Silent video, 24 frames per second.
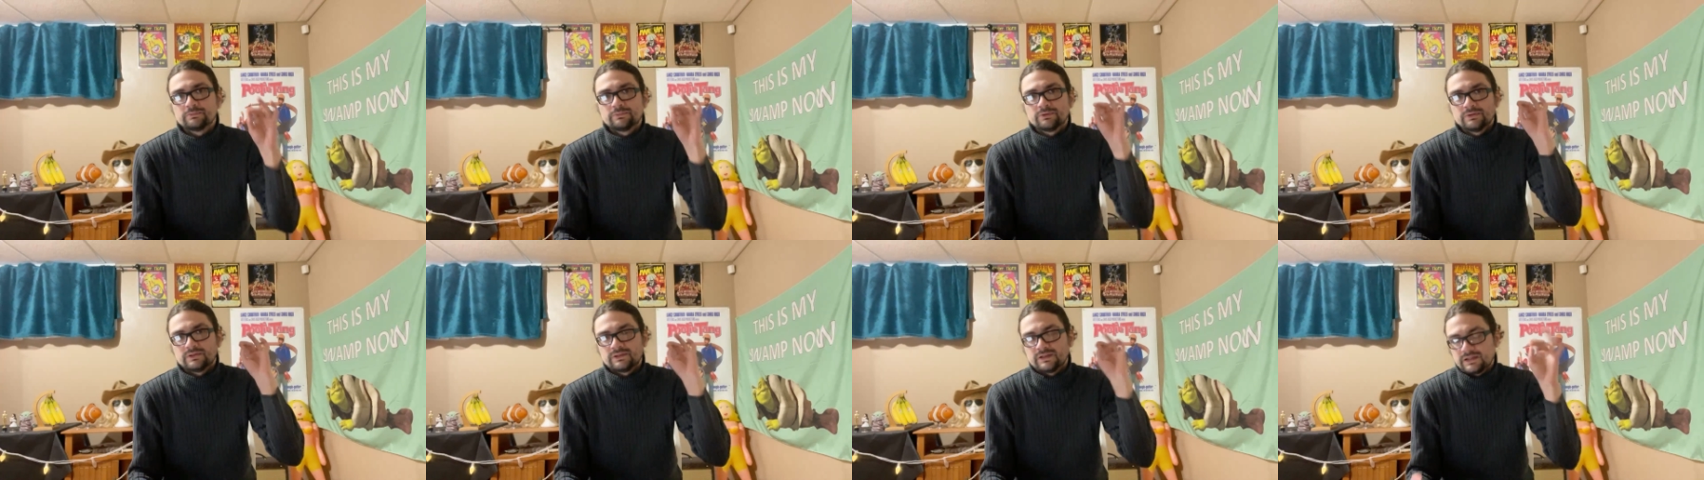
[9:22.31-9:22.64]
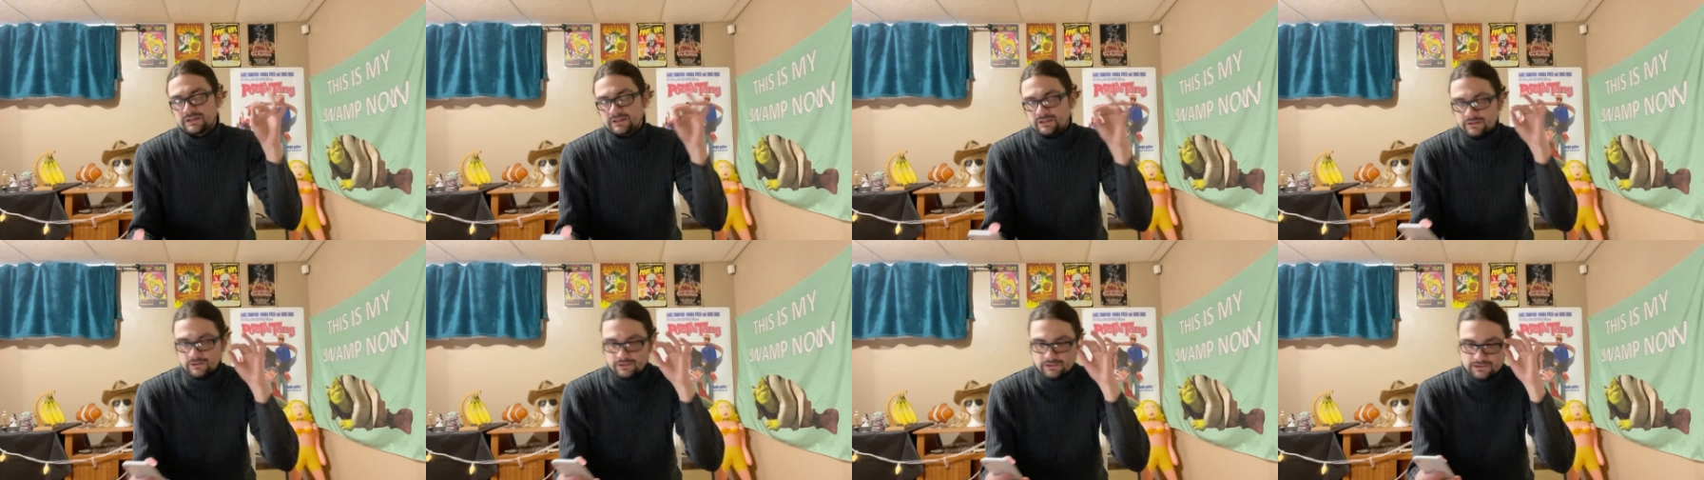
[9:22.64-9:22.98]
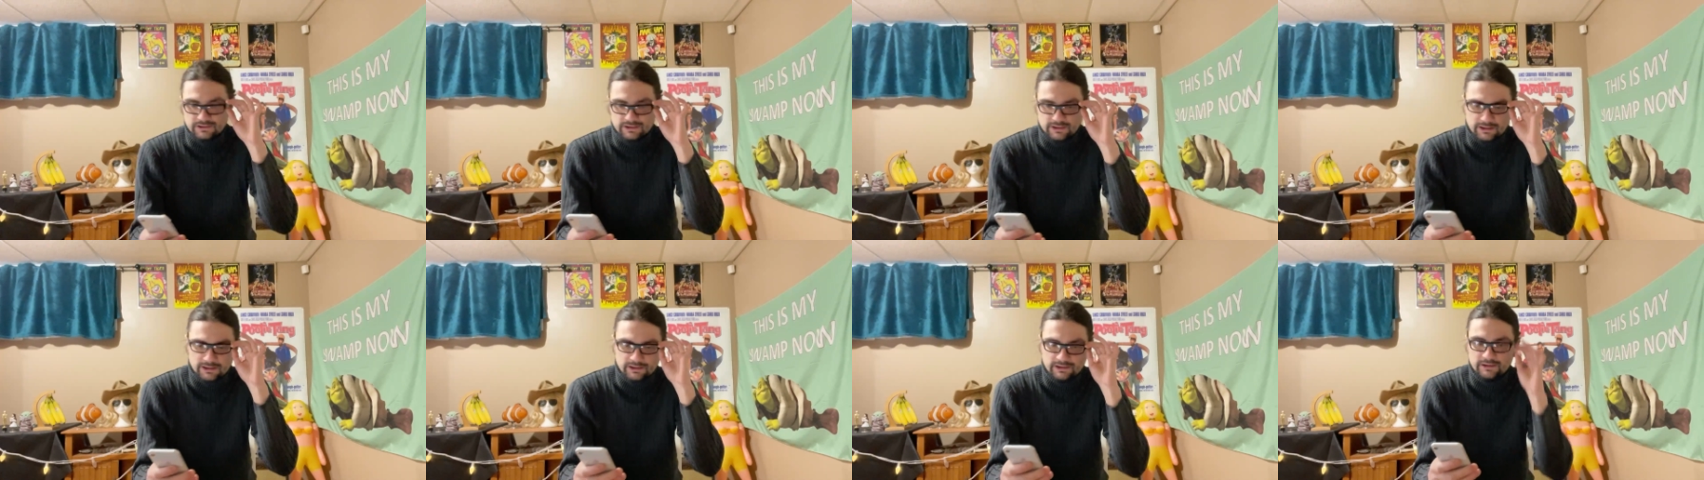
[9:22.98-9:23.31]
particular
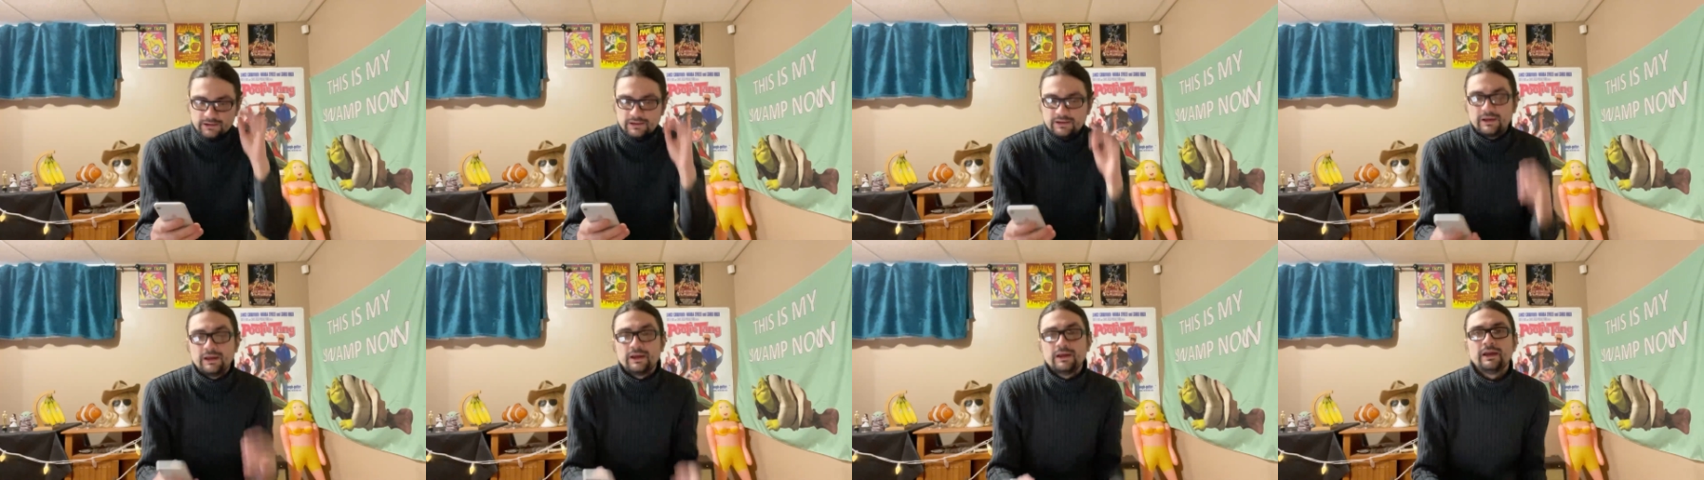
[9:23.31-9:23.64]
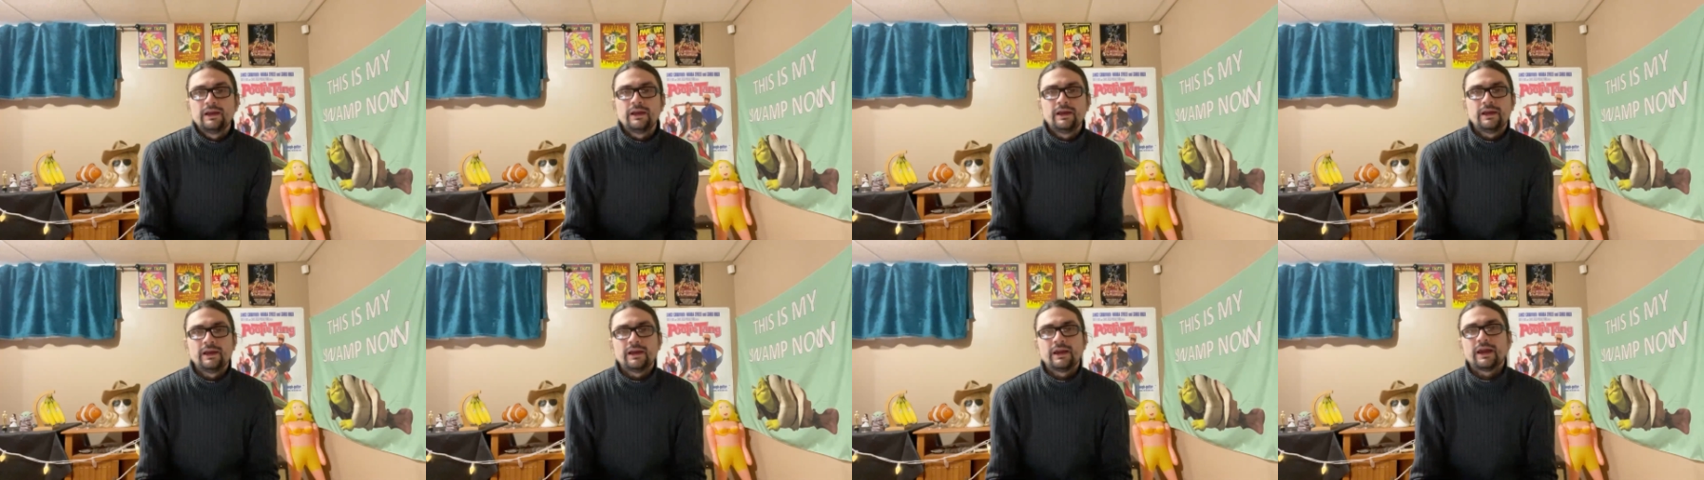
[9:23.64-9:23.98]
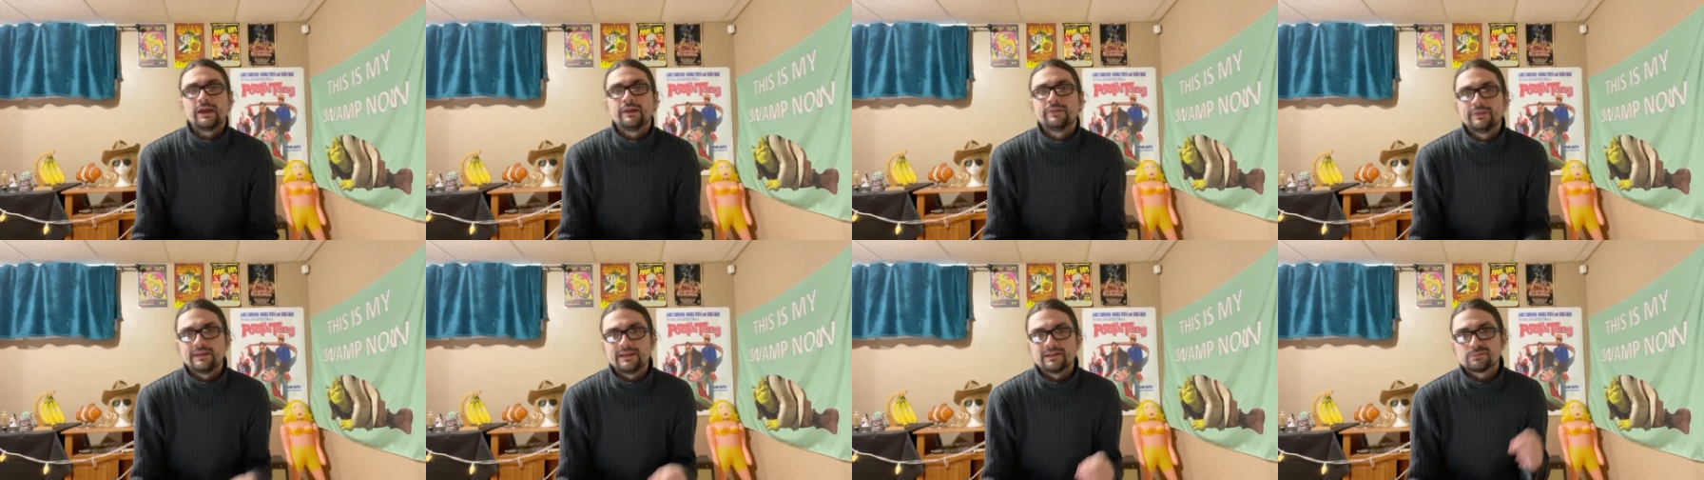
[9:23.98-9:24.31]
thing
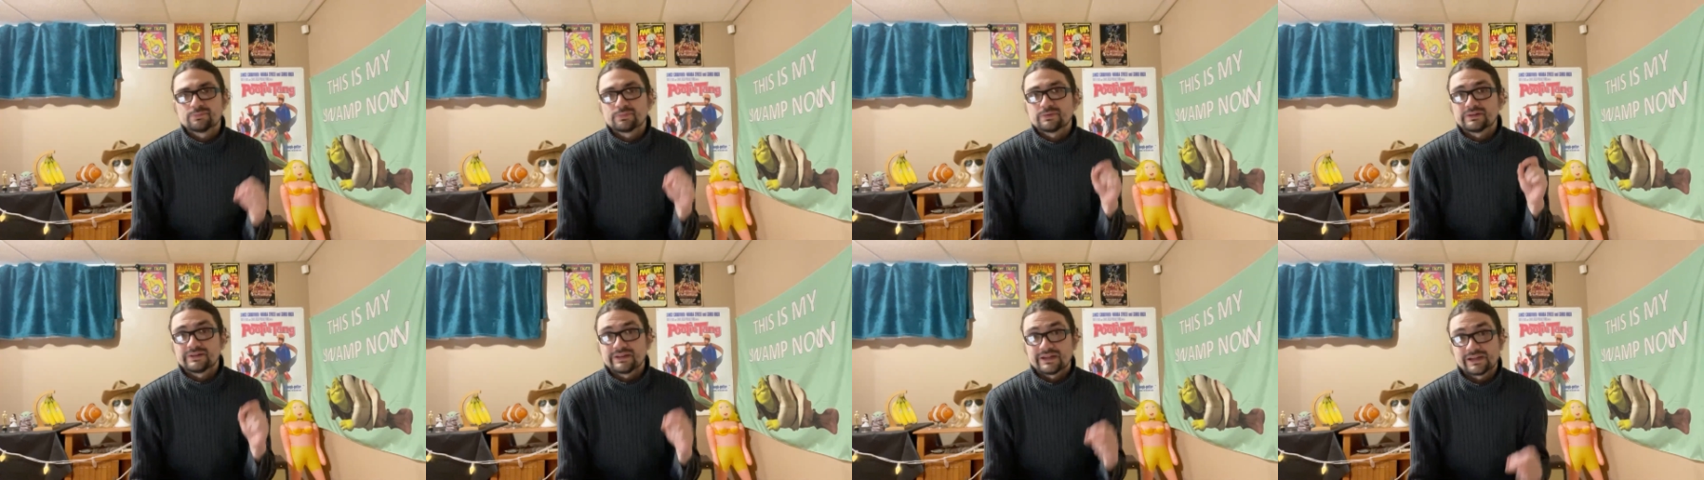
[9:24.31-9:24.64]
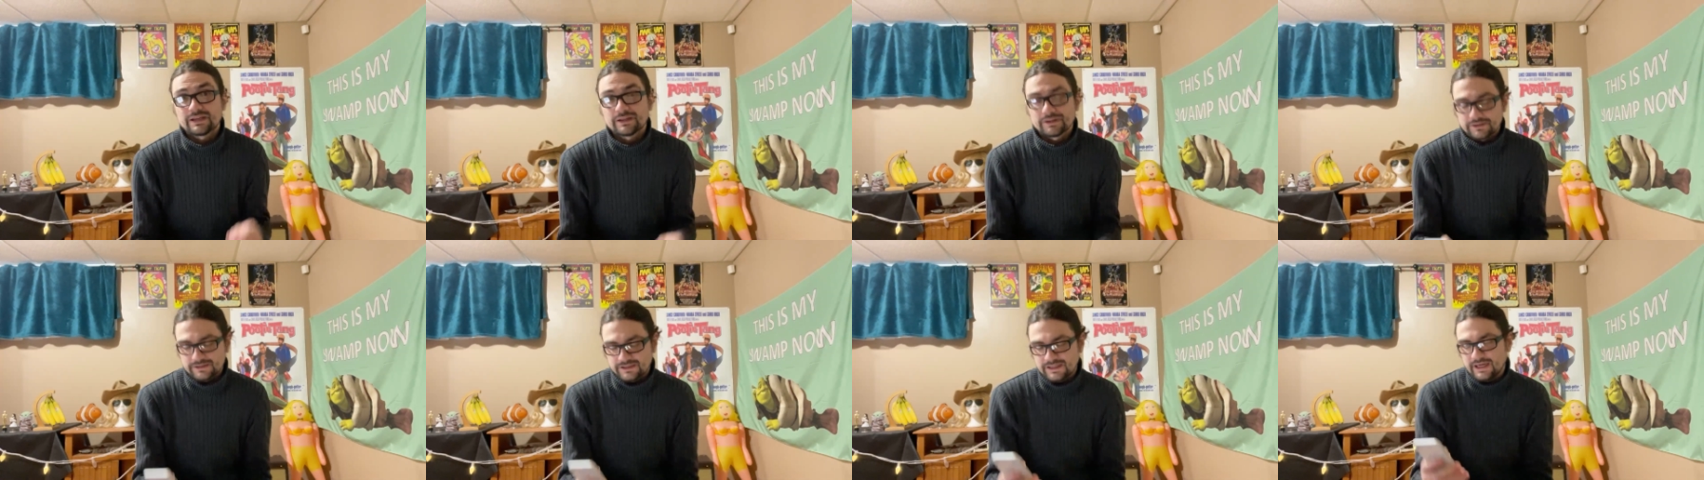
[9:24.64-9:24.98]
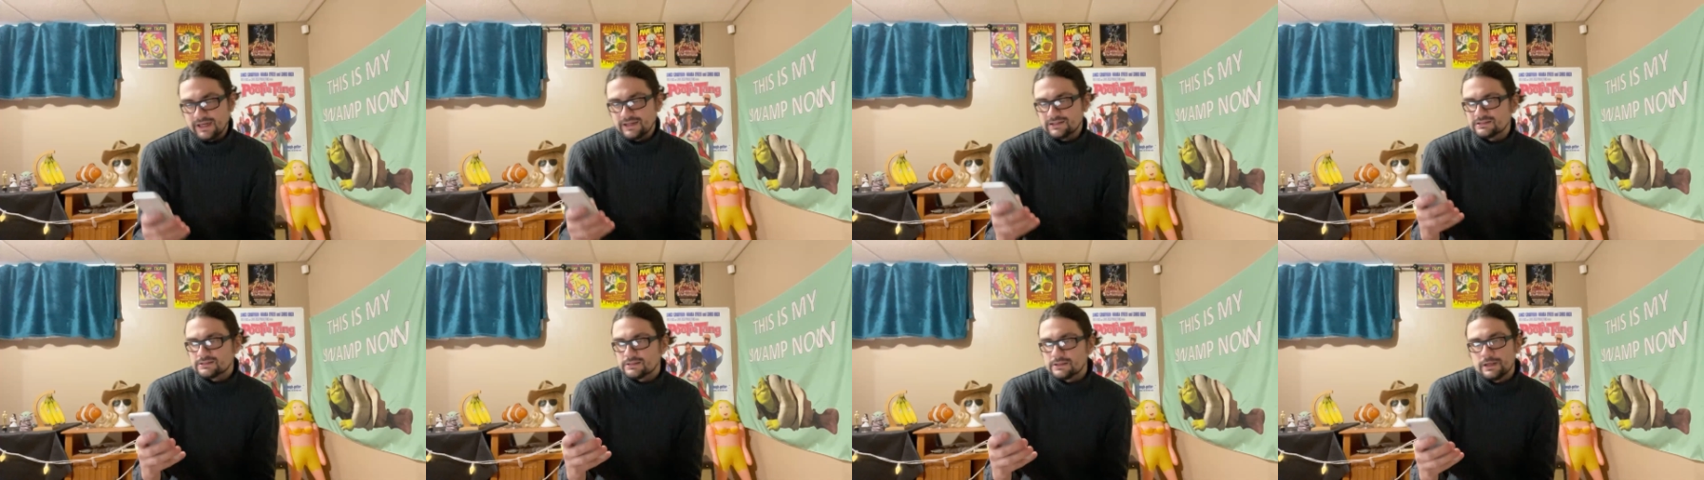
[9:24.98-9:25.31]
in this particular
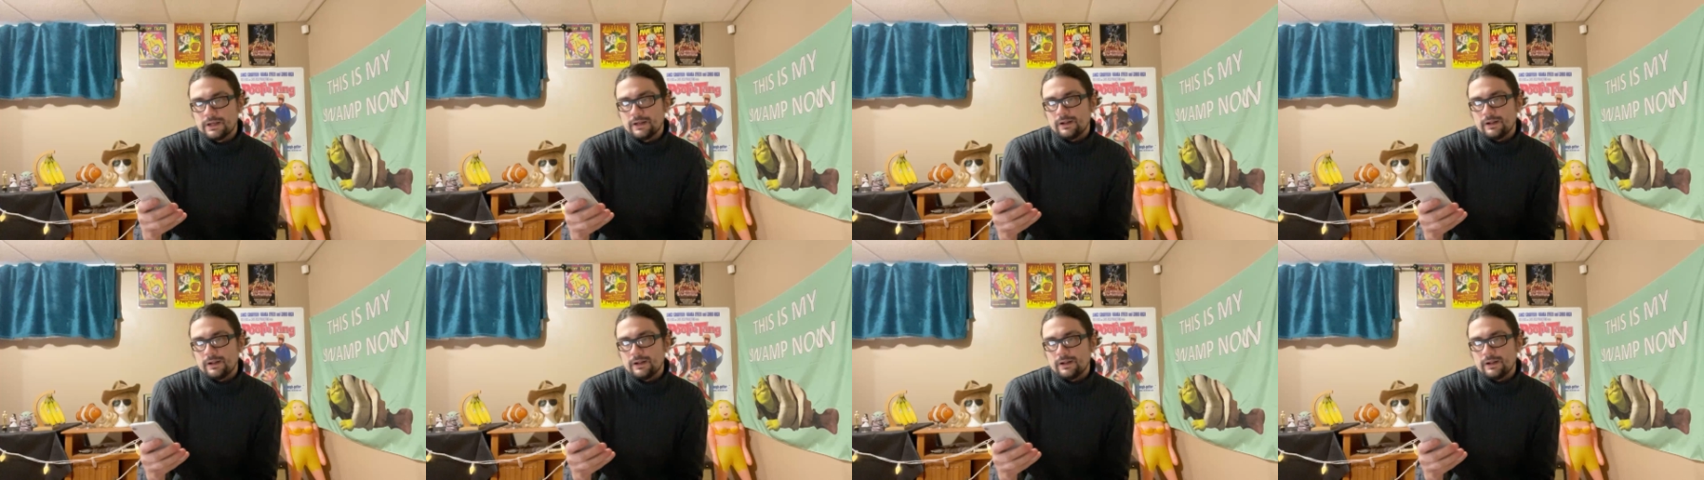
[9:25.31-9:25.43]
case.